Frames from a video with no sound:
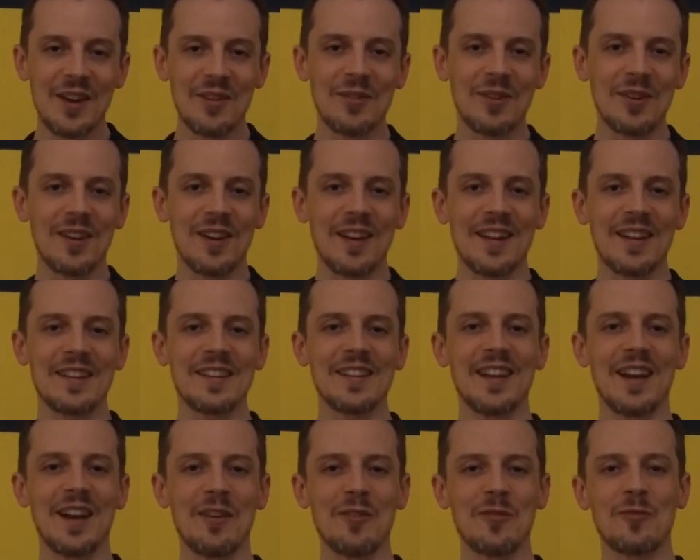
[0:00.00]
like,
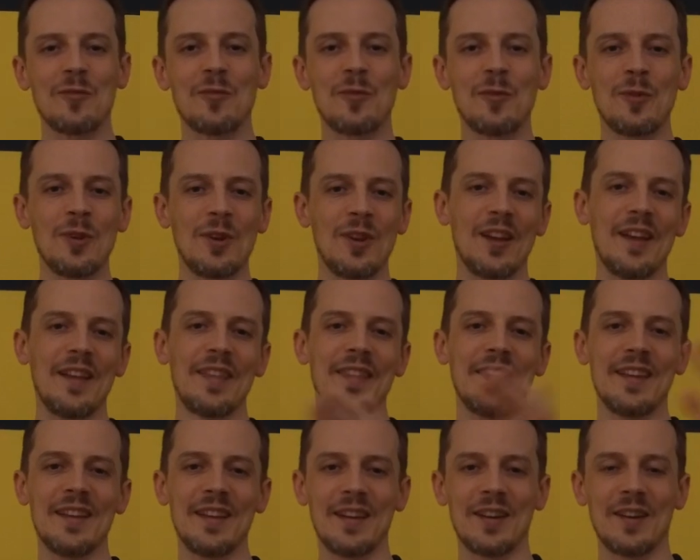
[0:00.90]
yeah, full on
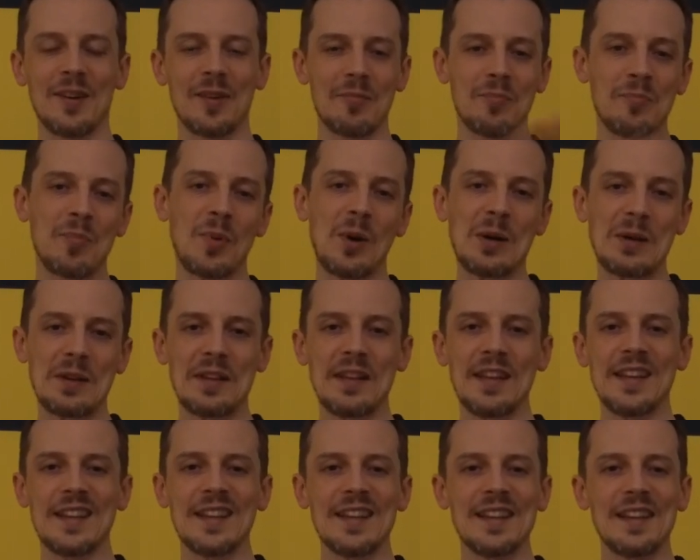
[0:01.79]
the
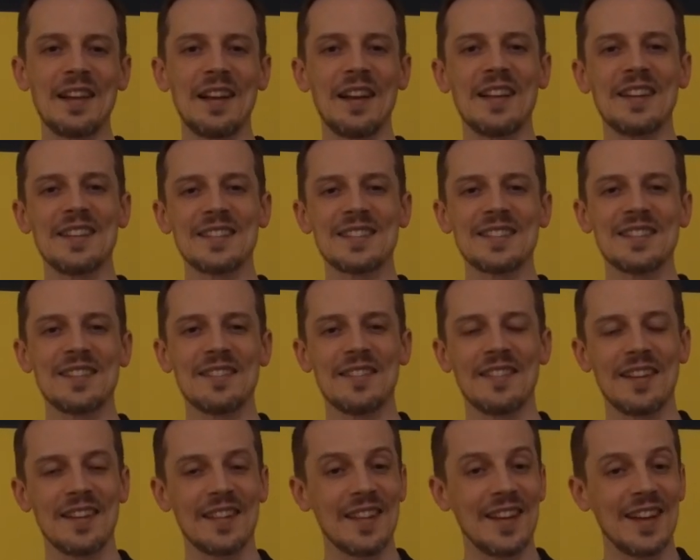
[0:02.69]
parking hill and stuff
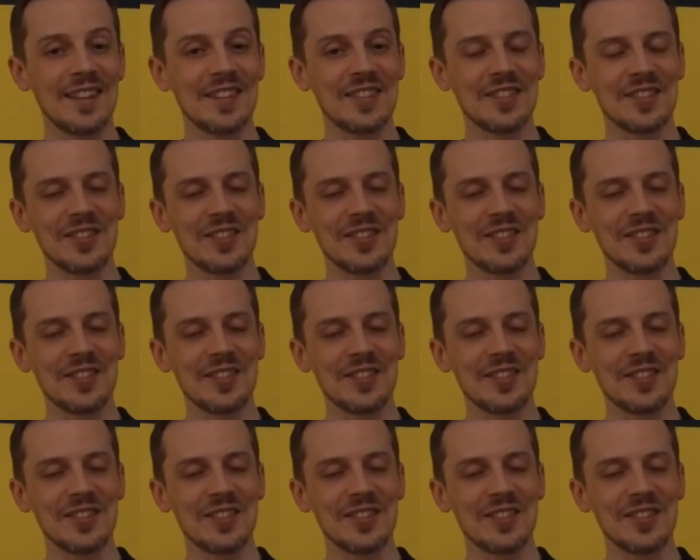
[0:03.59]
like that.